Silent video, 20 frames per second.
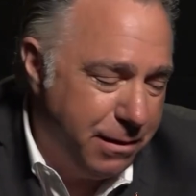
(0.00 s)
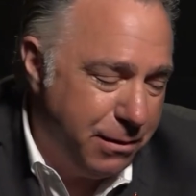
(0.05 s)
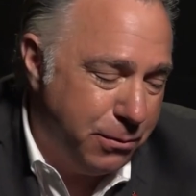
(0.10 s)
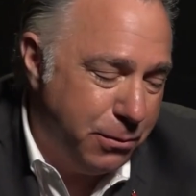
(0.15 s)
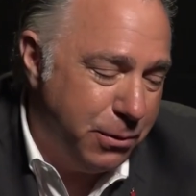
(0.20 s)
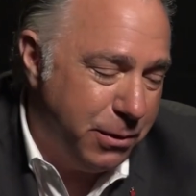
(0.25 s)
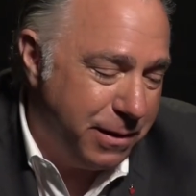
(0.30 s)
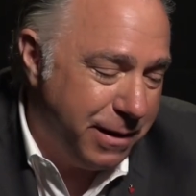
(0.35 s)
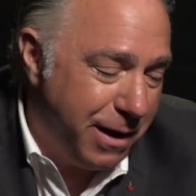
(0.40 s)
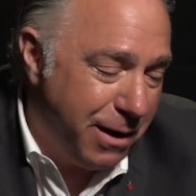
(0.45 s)

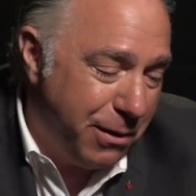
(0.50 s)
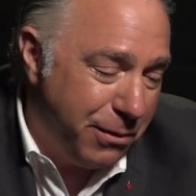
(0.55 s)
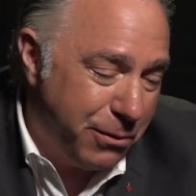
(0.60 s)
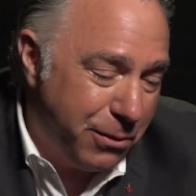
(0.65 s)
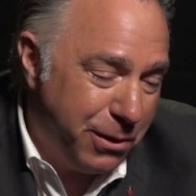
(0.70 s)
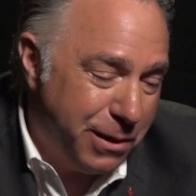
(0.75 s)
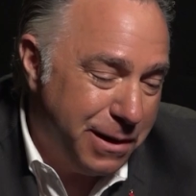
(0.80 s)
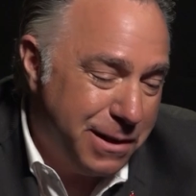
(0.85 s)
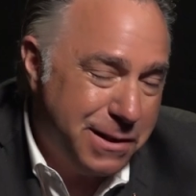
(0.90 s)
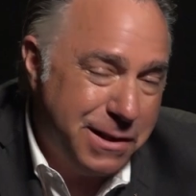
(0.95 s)
World Health
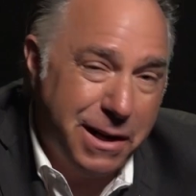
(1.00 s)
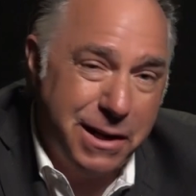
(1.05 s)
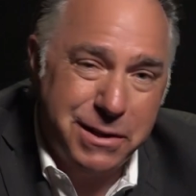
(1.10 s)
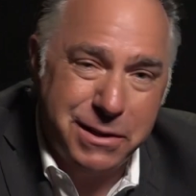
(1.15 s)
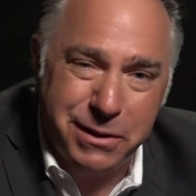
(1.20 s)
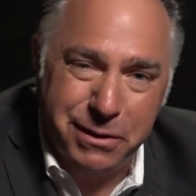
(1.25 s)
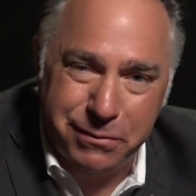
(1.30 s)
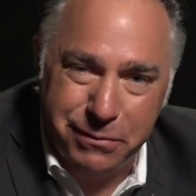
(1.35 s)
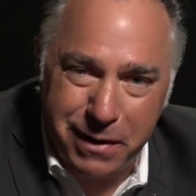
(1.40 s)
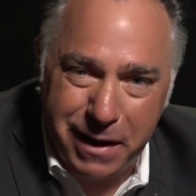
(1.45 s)

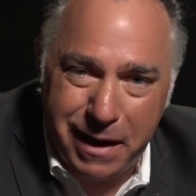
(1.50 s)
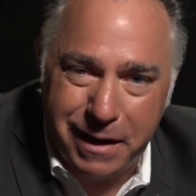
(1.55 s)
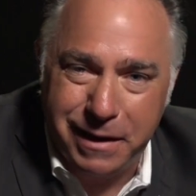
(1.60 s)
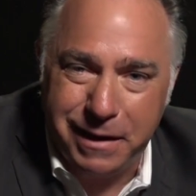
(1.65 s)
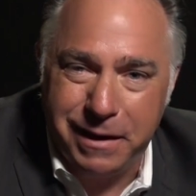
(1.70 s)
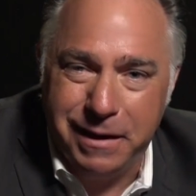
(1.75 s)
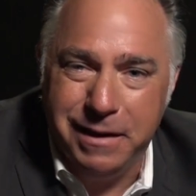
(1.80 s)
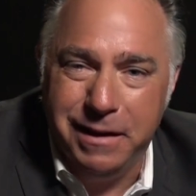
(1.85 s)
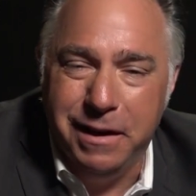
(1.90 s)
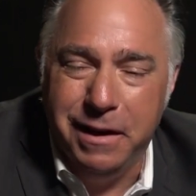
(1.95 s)
Organization, the
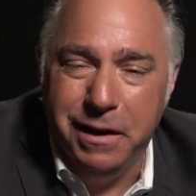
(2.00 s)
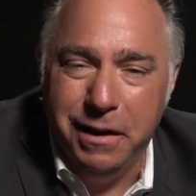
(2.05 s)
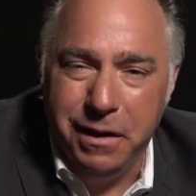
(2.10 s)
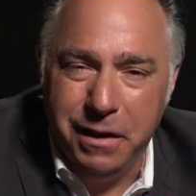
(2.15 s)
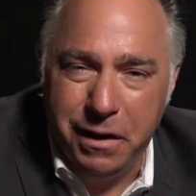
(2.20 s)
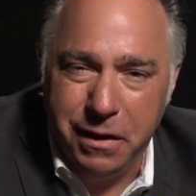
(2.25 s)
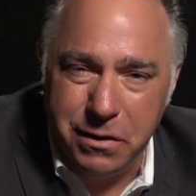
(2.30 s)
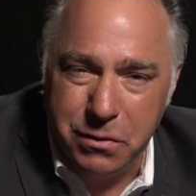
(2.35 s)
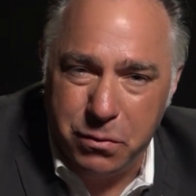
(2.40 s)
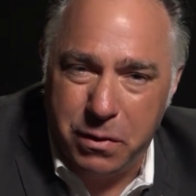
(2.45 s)
Vatican,
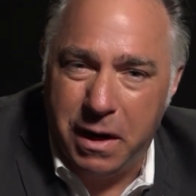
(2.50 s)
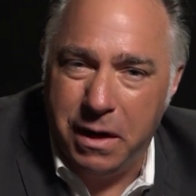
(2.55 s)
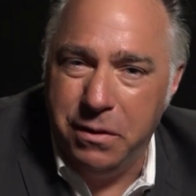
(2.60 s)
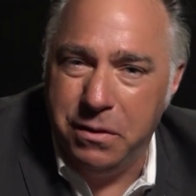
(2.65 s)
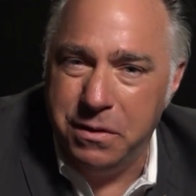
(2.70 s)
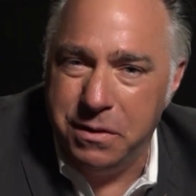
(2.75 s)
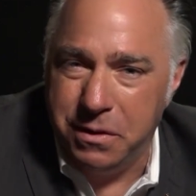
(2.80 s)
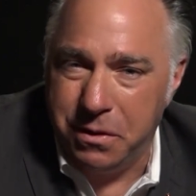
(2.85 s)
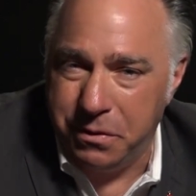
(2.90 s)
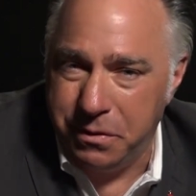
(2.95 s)
it's why
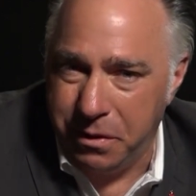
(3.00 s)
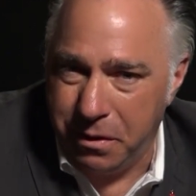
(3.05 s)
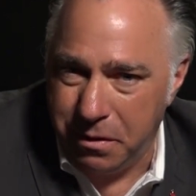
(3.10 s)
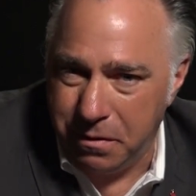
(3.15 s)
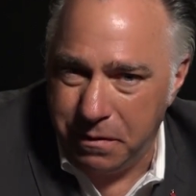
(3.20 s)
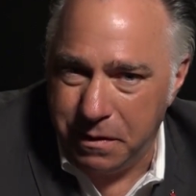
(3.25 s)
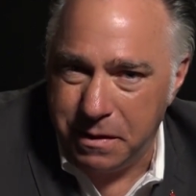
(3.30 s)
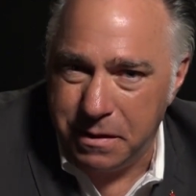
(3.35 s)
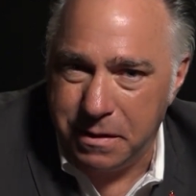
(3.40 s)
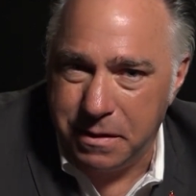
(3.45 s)
they're so
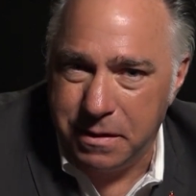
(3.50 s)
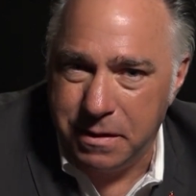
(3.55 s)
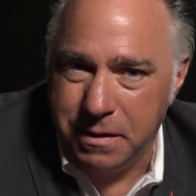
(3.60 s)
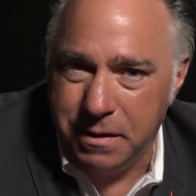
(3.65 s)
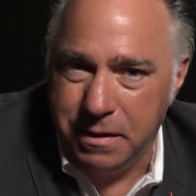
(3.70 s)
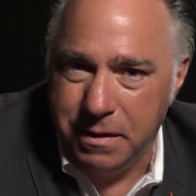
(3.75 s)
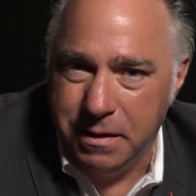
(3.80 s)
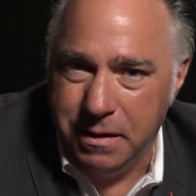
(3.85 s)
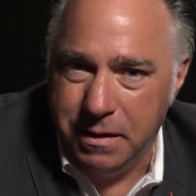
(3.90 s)
nervous.